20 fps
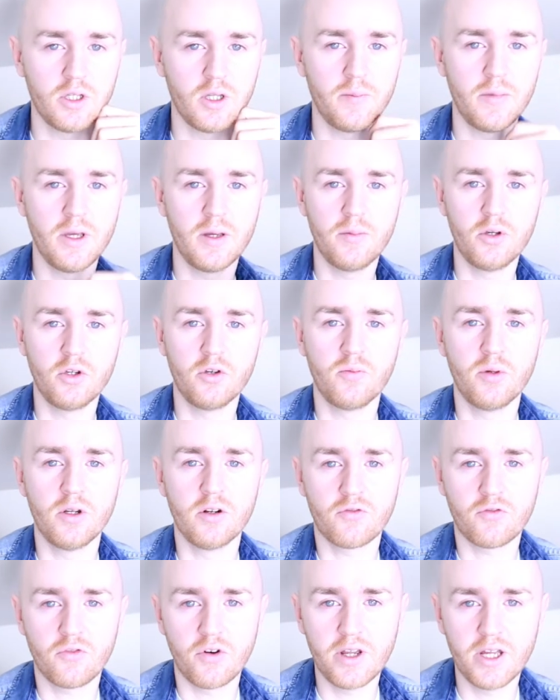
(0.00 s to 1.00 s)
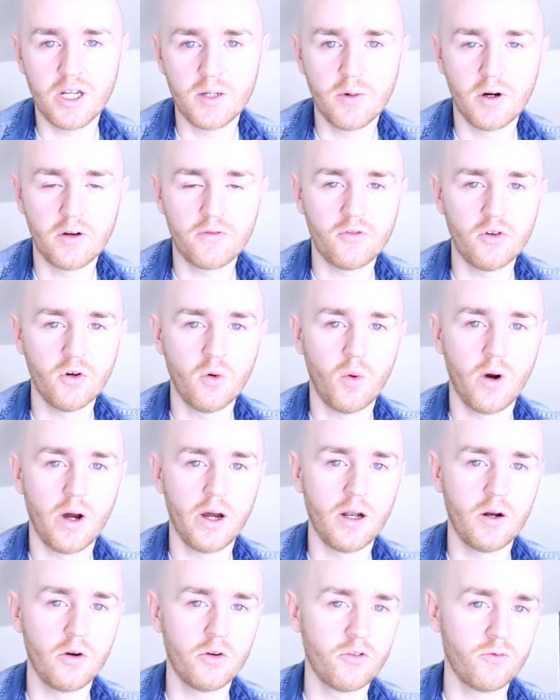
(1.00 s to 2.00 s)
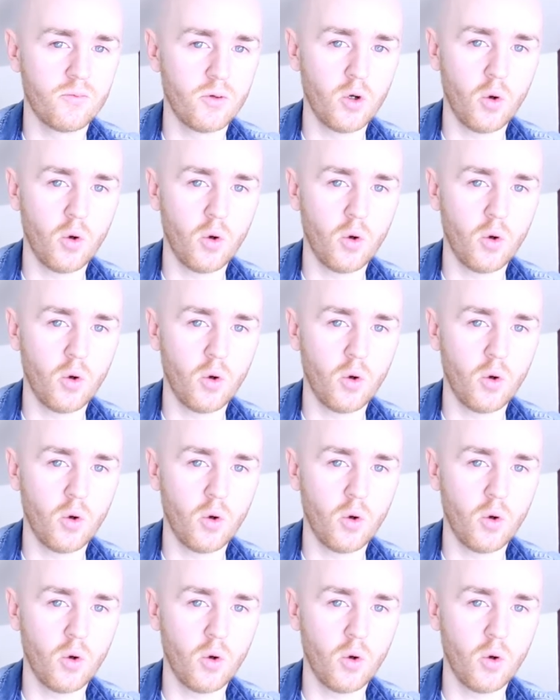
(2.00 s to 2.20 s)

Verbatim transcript: that maybe you've been afraid about for a while or you've been